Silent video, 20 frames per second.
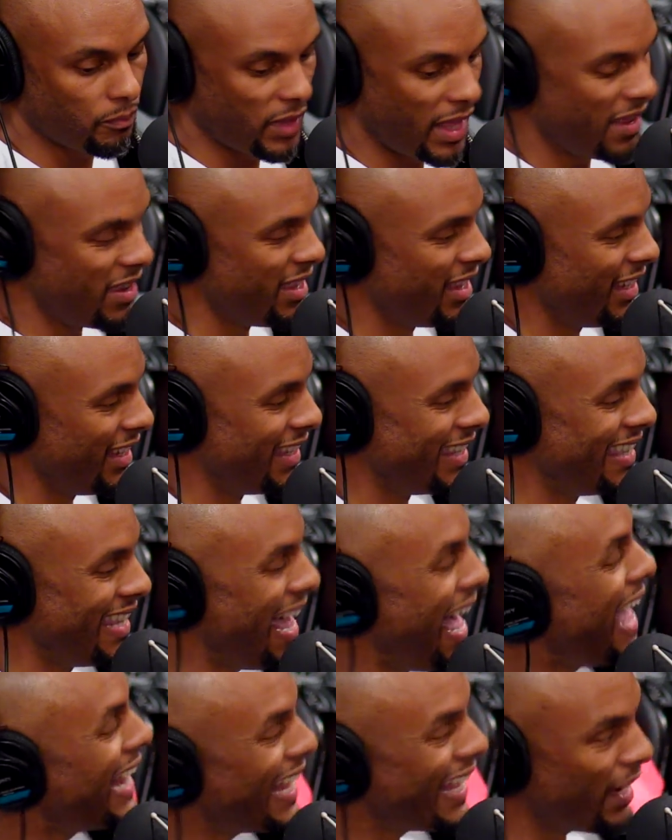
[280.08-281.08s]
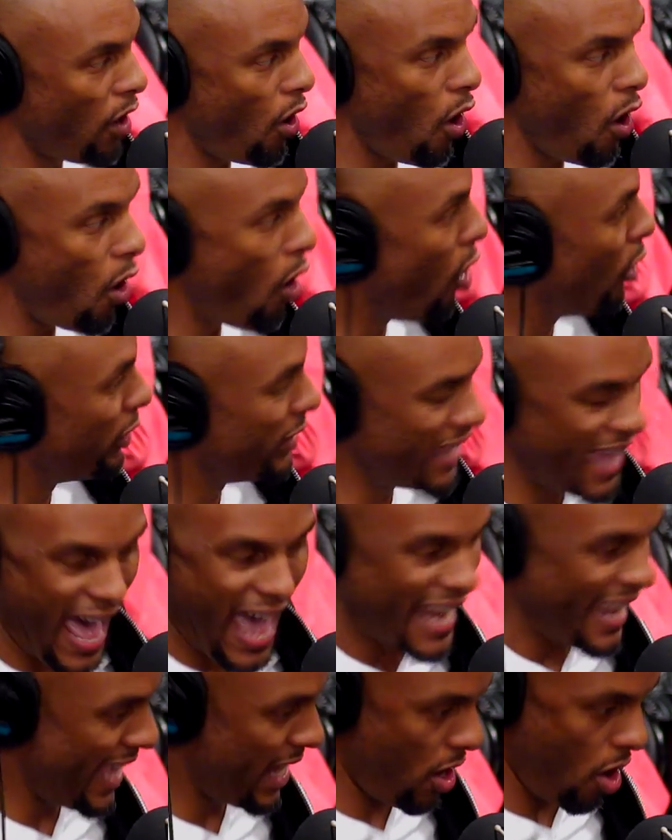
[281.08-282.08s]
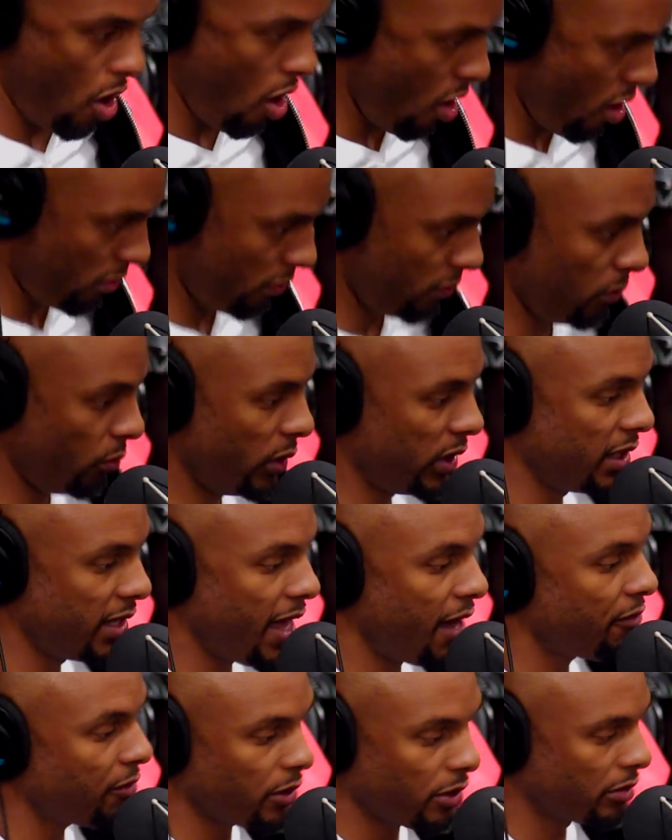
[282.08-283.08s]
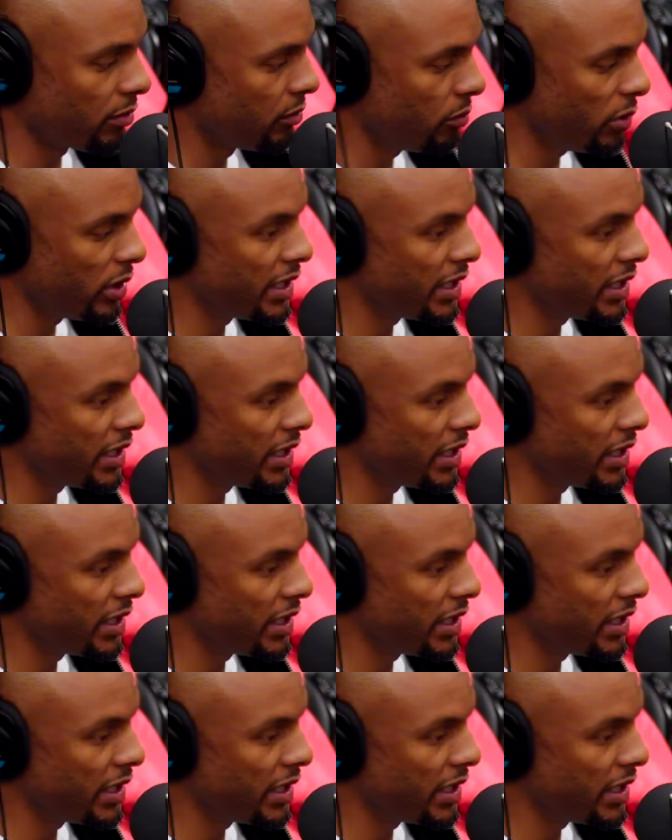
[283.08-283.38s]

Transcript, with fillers: um, not Chante? at all? Not at all. Would never. Is it a